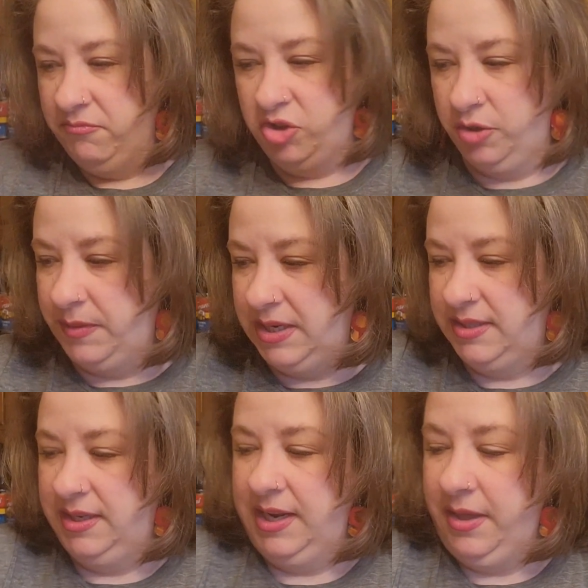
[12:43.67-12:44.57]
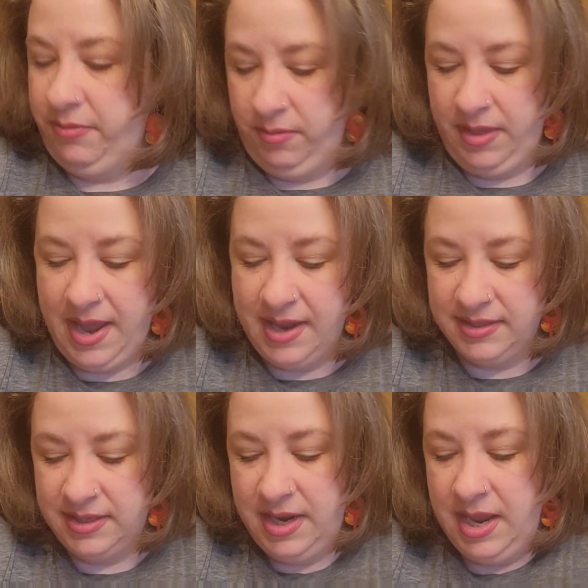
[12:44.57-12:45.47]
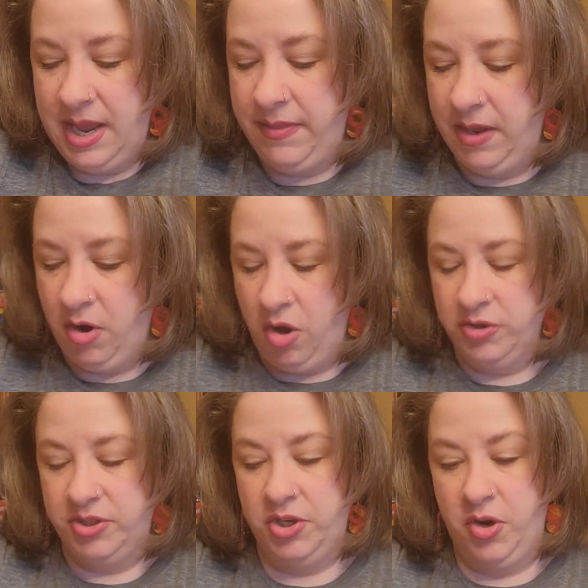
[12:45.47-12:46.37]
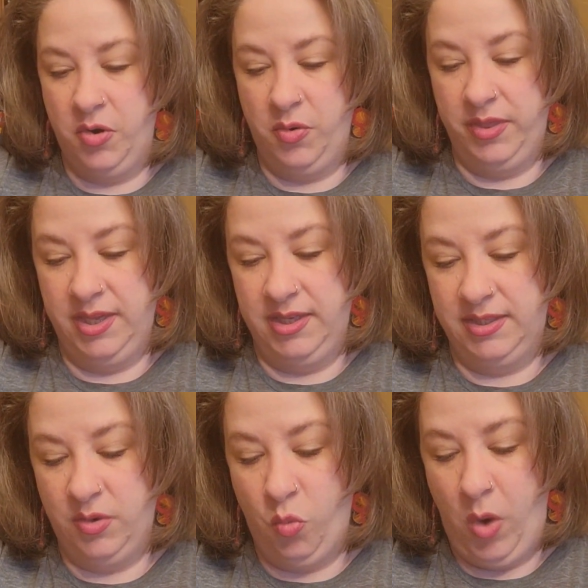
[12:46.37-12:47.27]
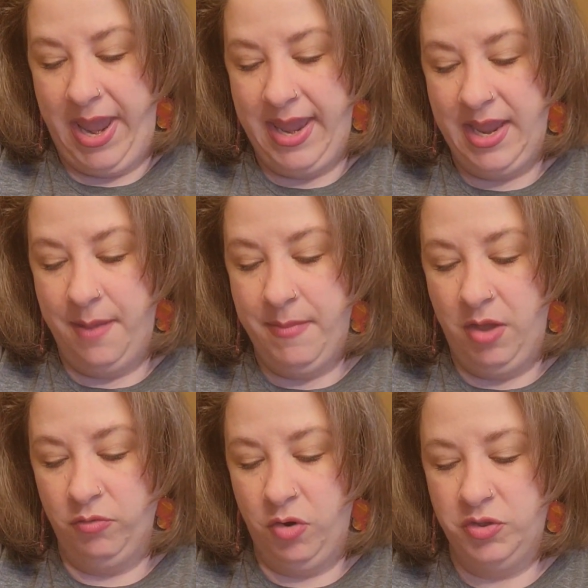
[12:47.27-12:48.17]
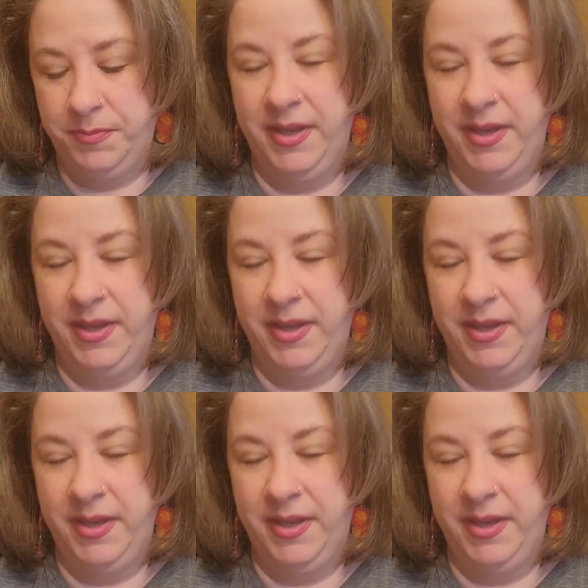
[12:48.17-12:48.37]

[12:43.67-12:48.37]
Should be easy to get through that. And then also this Way Melrose